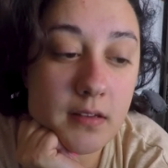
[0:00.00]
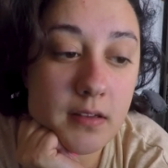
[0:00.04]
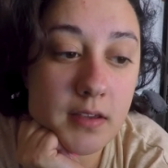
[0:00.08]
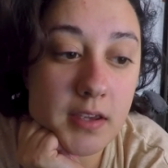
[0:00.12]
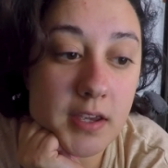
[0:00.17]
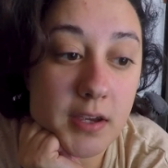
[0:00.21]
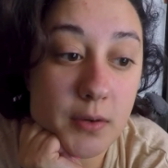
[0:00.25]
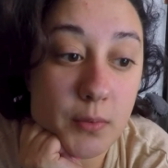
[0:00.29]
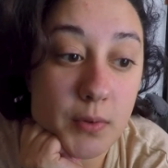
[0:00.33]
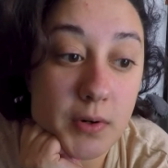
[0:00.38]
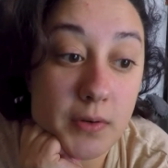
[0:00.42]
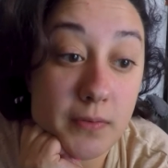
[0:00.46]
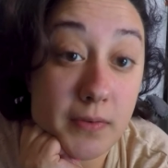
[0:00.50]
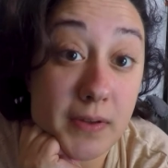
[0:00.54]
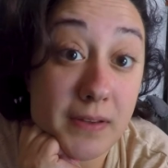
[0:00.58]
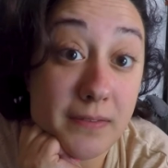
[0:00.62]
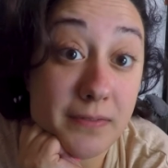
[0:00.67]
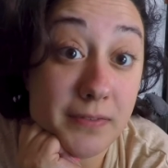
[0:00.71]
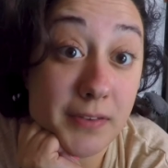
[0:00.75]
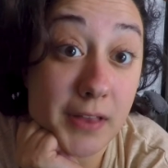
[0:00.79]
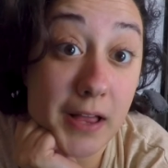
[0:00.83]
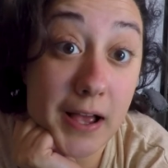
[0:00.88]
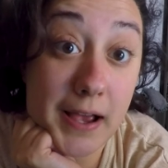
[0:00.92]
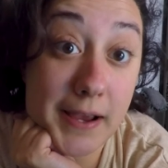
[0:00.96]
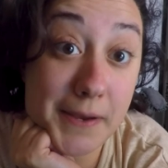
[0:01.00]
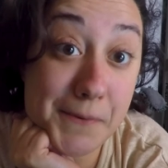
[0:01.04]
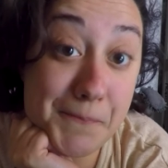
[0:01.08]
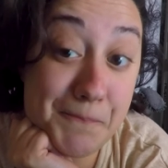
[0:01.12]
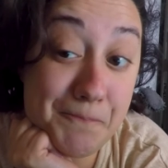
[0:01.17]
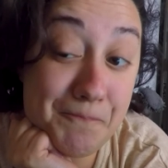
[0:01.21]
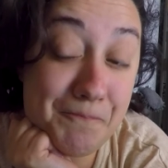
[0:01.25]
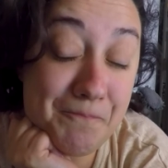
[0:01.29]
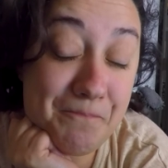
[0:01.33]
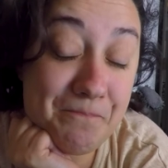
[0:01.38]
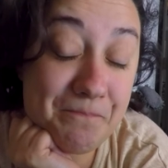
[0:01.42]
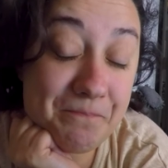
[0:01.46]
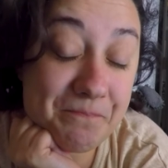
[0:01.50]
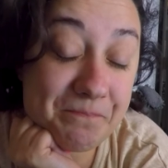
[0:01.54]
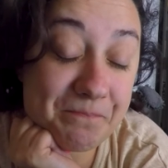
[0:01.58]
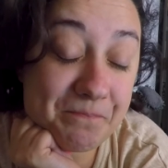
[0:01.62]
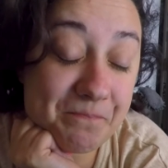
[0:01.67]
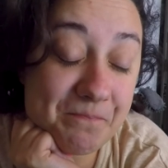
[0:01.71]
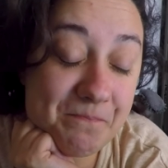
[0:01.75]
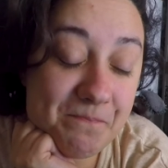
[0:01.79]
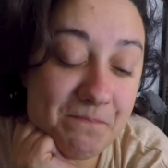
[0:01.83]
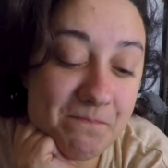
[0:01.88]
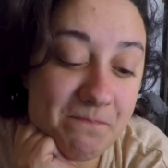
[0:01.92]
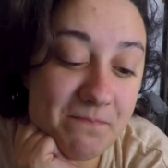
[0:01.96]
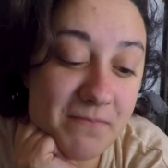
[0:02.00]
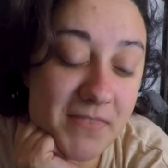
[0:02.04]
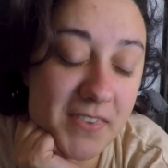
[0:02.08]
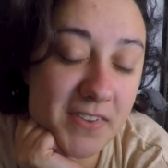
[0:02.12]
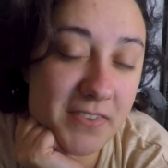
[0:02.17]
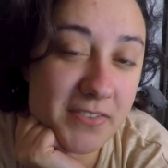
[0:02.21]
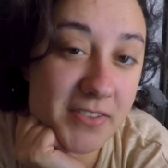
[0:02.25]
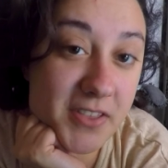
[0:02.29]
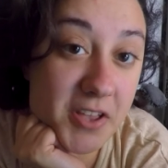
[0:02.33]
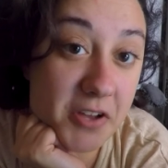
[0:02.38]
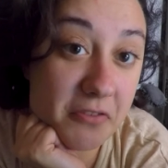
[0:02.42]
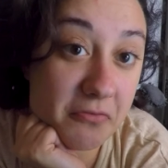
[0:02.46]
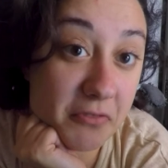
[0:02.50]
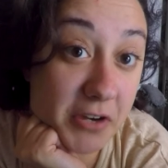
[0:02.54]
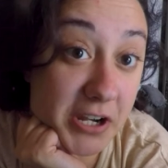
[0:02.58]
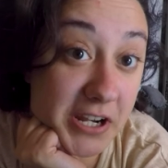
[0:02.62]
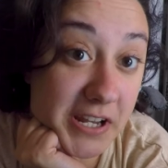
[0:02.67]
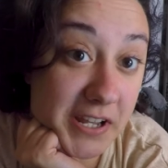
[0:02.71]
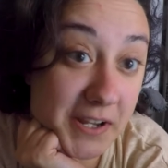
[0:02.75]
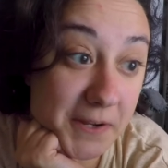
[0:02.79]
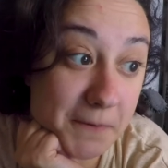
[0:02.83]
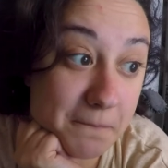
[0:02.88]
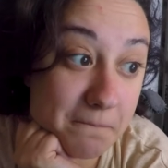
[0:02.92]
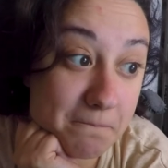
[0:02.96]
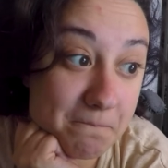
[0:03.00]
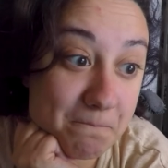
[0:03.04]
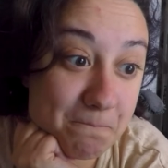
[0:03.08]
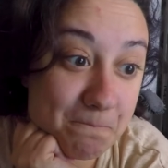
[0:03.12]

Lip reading: get rid of a fly than reading.